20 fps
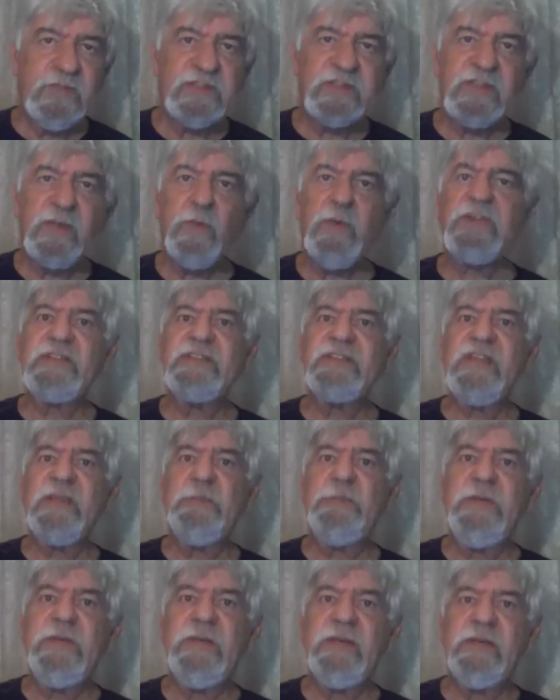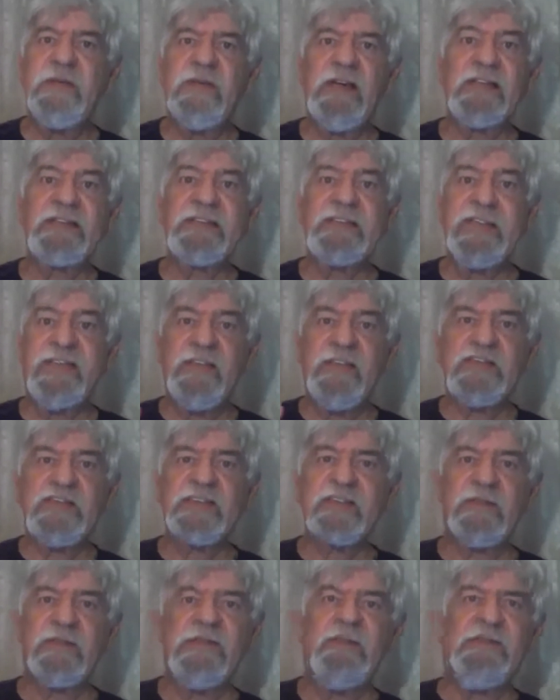What is that, Peter? I say, That's
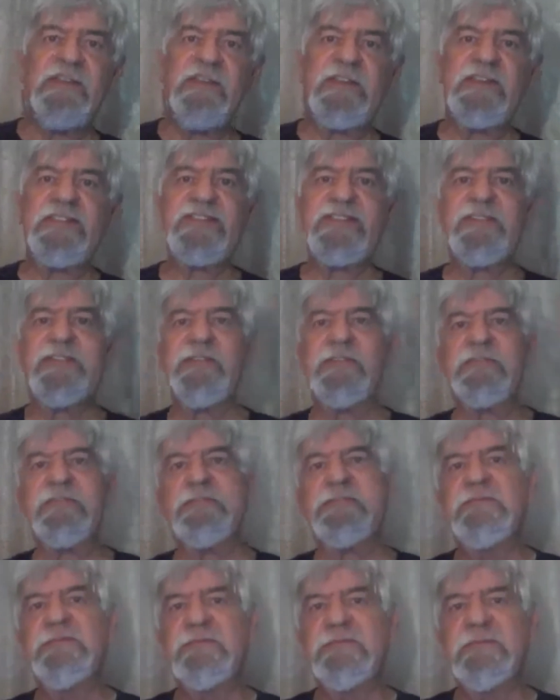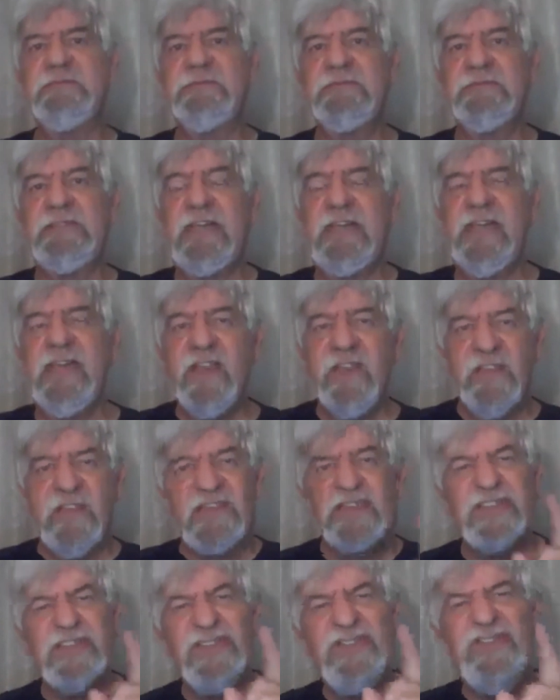the revelation.
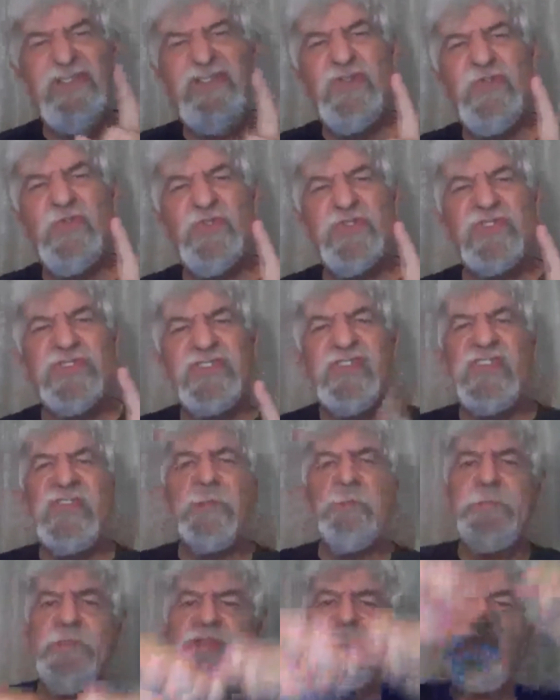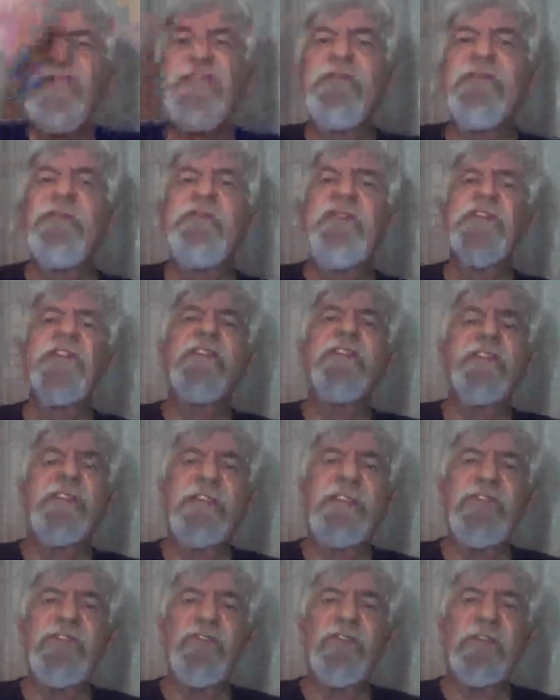There's a new thing being revealed
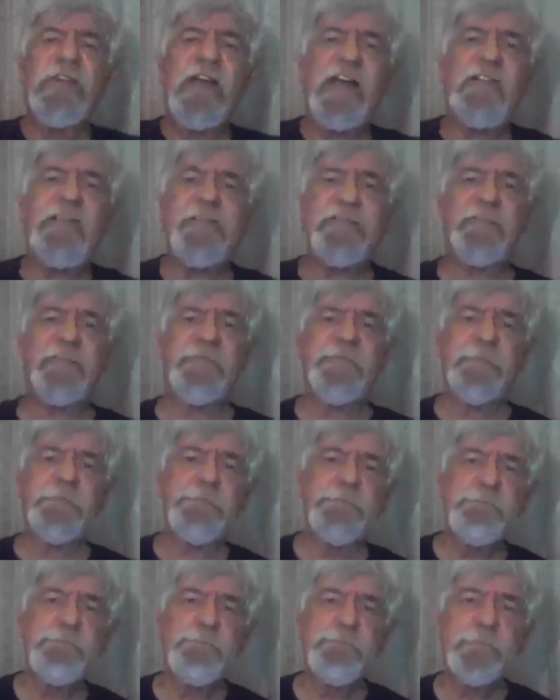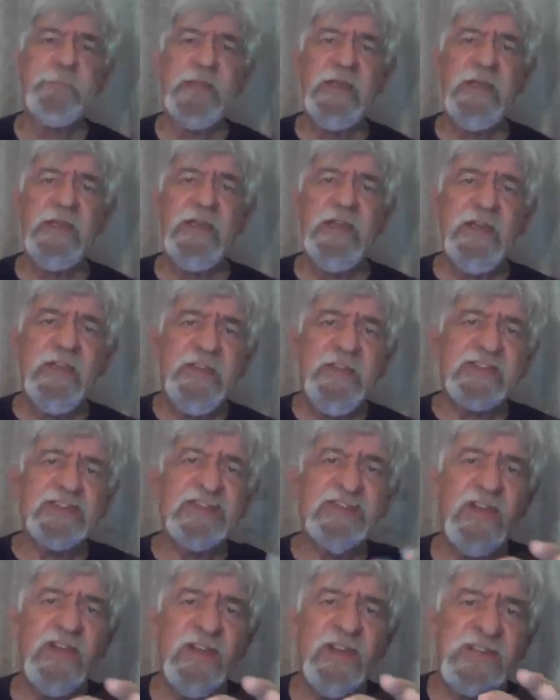in your life. There's
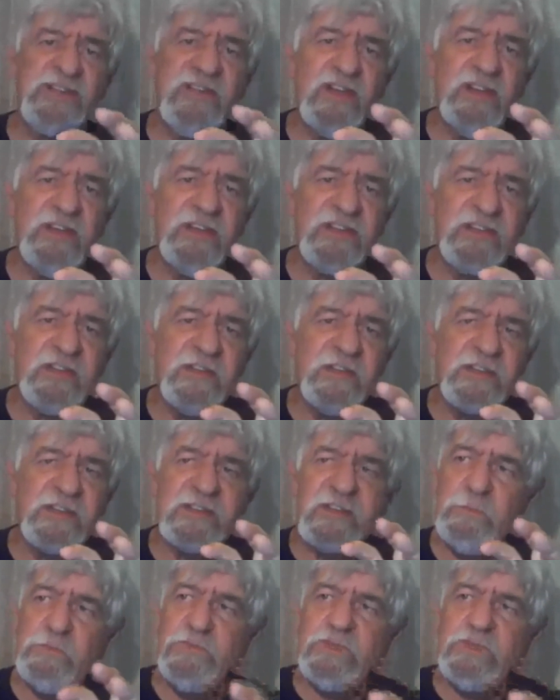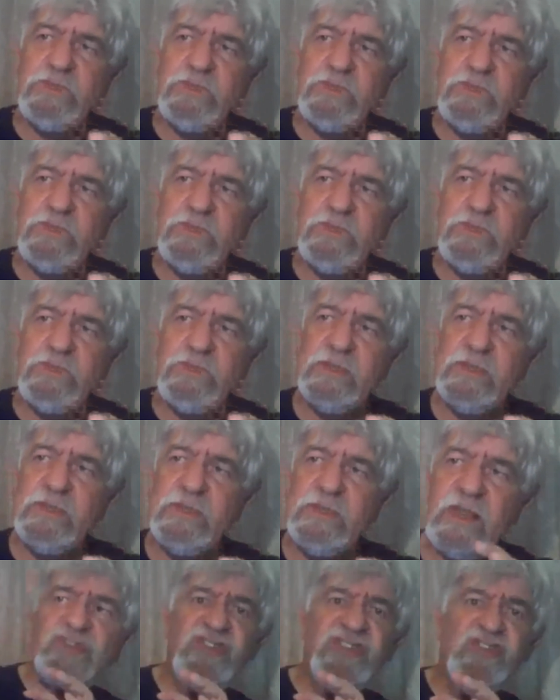a there's a, there's a there's something
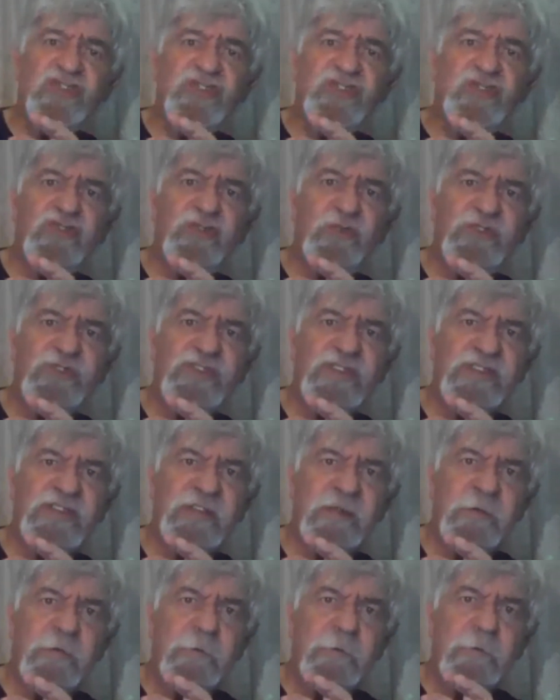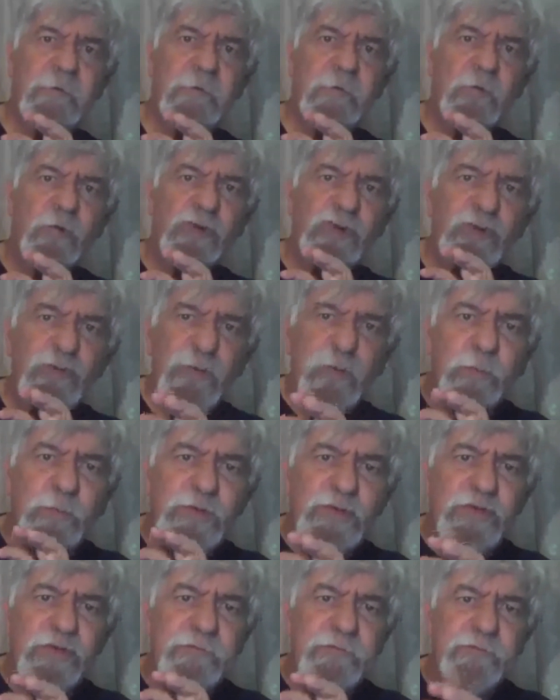in you too, which is which will be
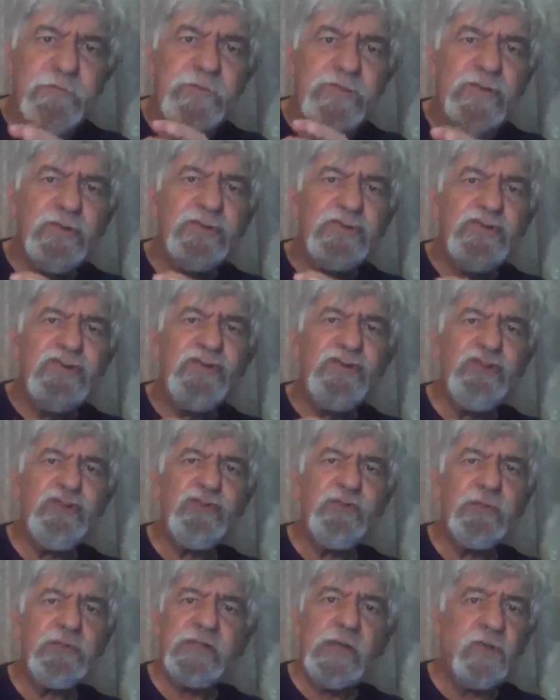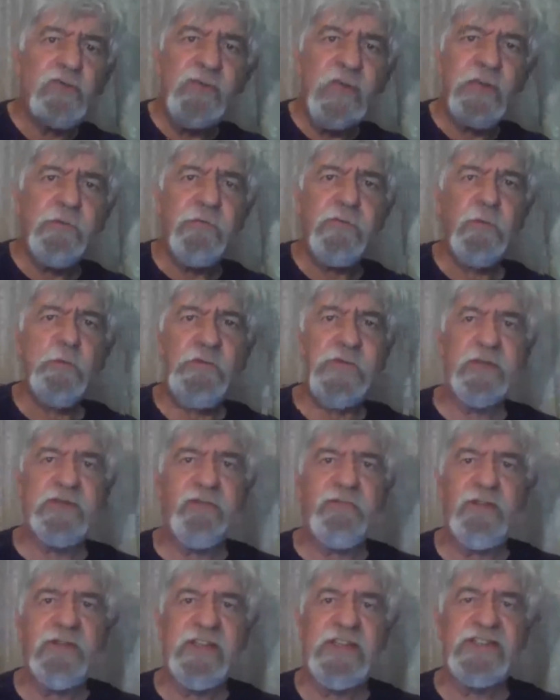revealed to you. Don't run from that
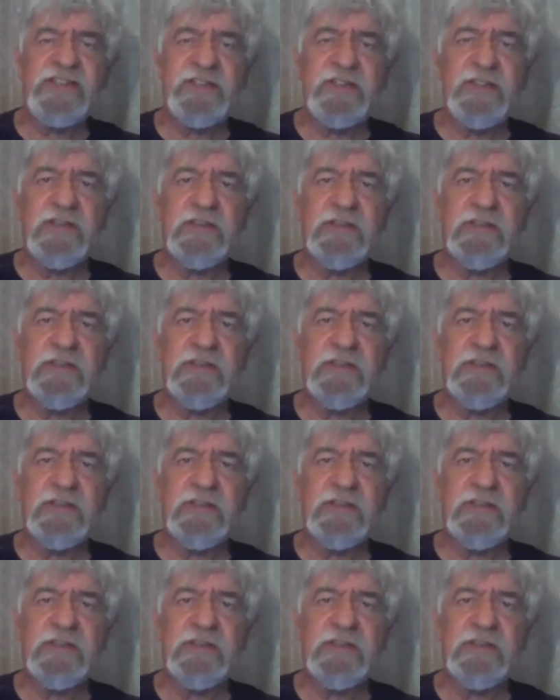revelation.